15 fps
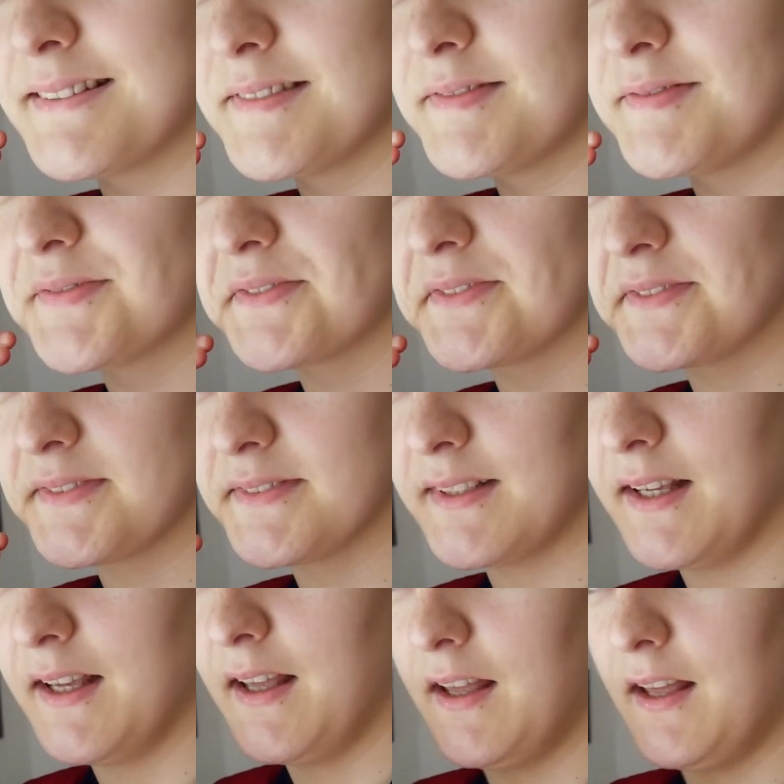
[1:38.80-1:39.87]

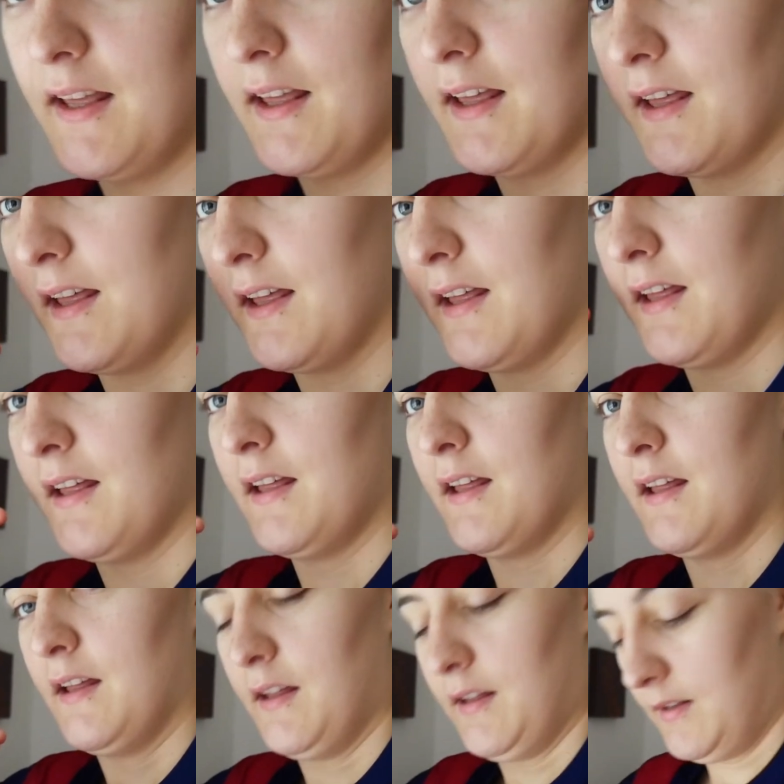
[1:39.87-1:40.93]

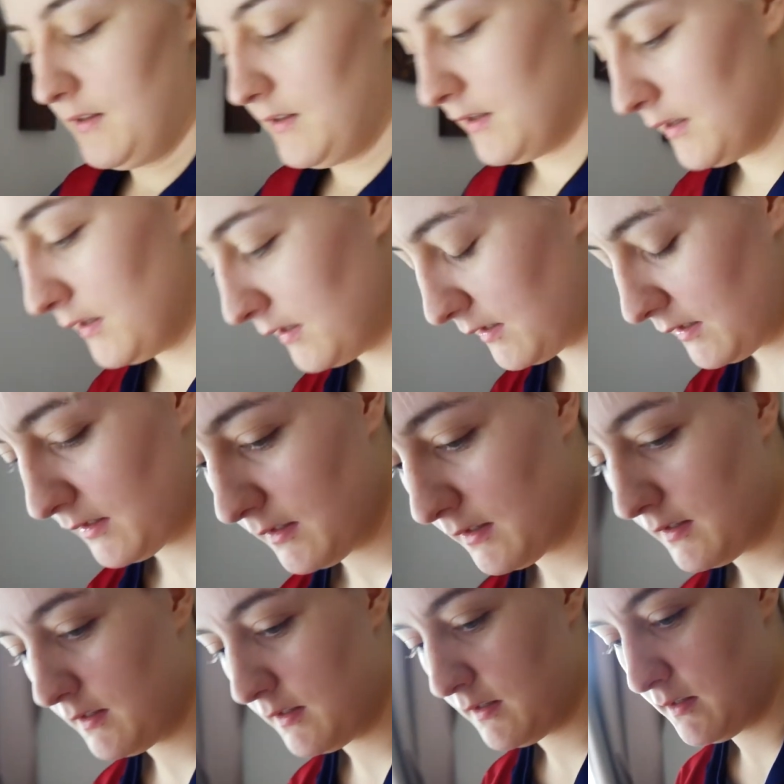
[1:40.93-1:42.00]

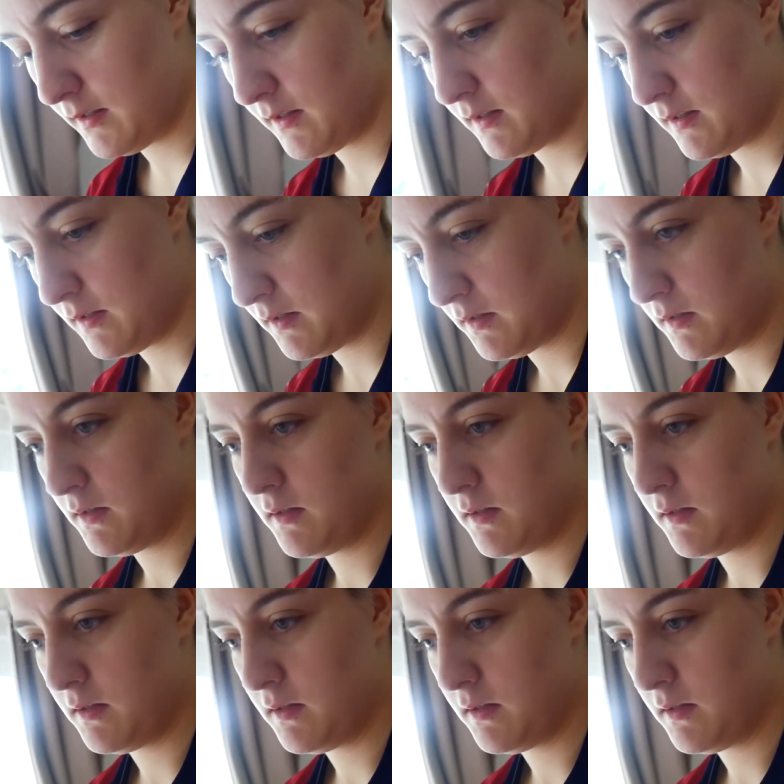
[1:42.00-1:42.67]
No one is speaking in this clip.